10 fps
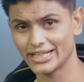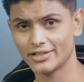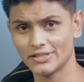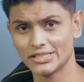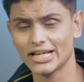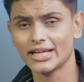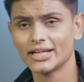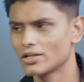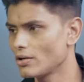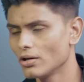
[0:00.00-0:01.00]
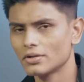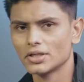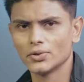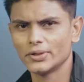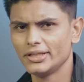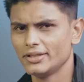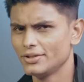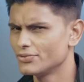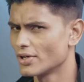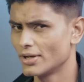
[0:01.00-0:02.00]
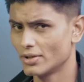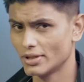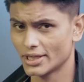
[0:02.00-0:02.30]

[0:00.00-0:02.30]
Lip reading: lightweight jacket or a hoodie if you are into